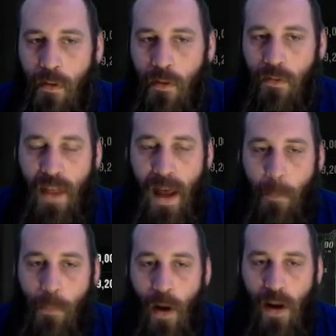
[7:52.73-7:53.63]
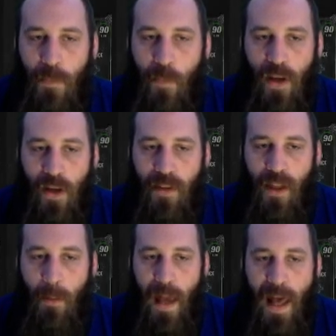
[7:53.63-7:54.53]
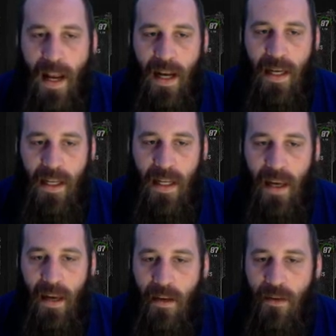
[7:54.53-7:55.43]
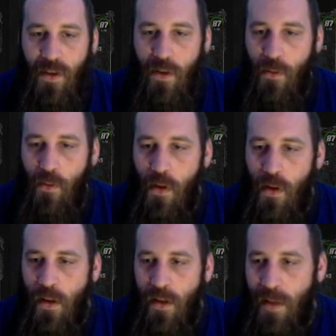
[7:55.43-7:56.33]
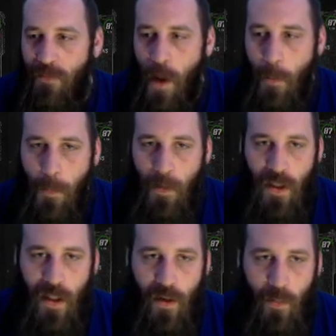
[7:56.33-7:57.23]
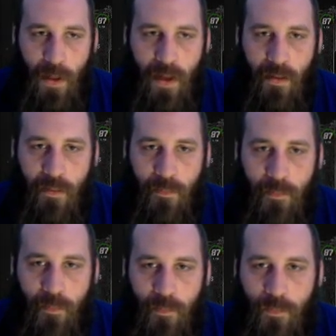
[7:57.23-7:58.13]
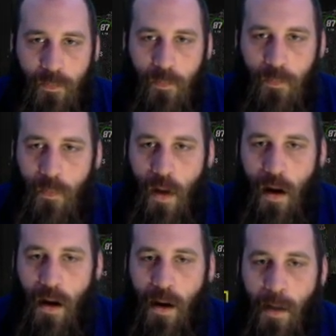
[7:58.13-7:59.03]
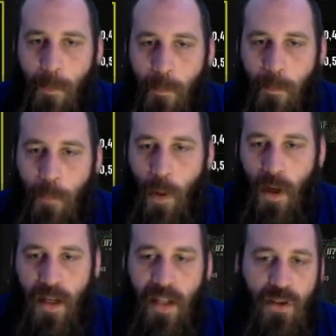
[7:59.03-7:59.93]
that price point. You have to get them at 80K. So they've come up a little bit, but it is